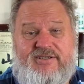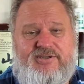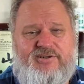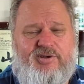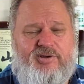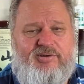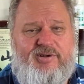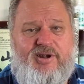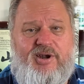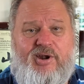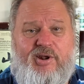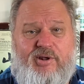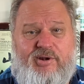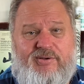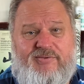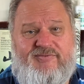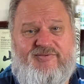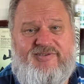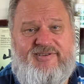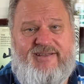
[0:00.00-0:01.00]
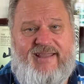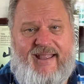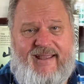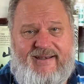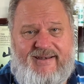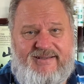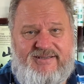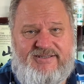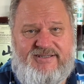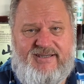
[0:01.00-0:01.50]
not a lot of
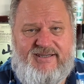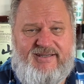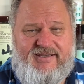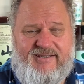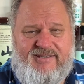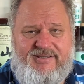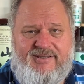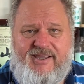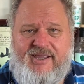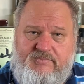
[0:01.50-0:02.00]
tannins in it.